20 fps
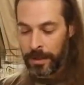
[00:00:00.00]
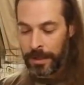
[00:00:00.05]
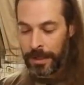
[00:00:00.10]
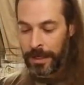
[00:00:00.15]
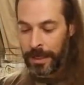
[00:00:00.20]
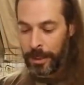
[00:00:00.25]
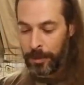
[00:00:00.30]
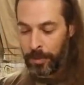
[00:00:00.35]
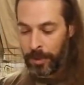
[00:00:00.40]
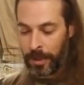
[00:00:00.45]

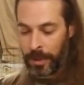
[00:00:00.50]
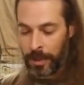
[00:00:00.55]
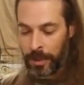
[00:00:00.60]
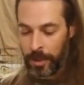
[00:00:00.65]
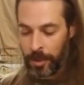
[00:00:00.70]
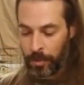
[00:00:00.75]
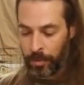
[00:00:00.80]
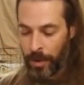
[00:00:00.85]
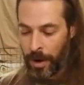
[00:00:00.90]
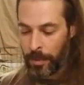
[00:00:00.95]
guinea pig,
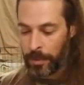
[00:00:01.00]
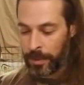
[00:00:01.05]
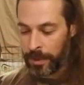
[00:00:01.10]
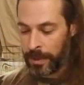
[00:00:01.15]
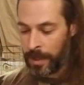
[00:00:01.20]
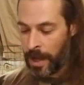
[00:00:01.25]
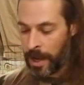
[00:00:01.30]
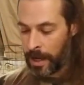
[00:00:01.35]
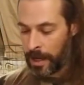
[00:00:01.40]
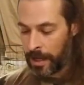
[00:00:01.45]
you're
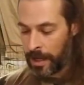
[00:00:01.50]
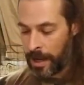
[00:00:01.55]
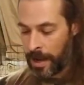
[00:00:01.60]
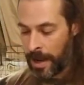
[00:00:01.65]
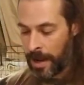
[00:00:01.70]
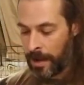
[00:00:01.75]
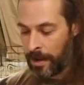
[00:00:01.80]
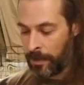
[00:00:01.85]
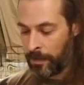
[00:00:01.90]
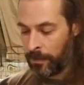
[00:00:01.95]
probably not going to
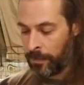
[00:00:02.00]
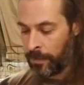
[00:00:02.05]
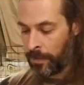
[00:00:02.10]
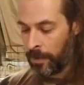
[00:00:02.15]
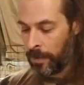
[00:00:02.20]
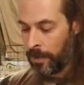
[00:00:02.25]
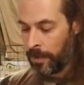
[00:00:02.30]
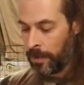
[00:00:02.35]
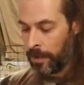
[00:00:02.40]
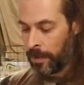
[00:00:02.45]
have...
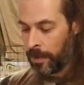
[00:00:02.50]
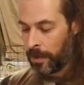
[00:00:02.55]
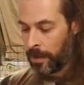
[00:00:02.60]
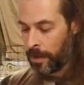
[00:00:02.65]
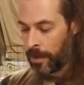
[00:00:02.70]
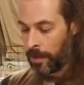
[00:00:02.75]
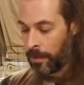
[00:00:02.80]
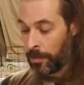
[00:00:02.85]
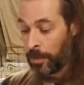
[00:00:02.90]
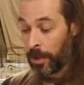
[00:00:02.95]

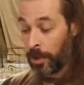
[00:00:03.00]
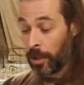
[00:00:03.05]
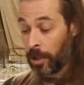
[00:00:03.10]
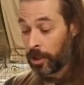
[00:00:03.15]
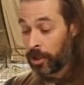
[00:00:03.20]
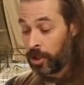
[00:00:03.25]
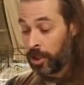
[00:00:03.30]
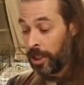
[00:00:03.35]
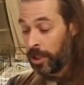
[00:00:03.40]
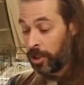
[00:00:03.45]
but
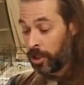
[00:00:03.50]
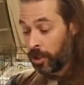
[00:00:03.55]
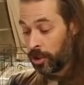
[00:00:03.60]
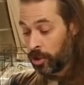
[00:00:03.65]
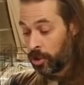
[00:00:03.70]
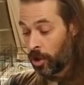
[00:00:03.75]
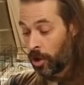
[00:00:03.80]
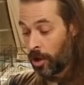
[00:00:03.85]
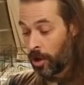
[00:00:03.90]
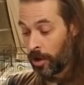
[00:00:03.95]
look, Cheech
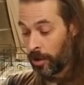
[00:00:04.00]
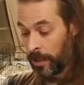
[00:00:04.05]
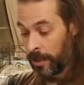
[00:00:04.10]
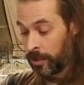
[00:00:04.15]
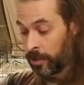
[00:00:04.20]
and Chong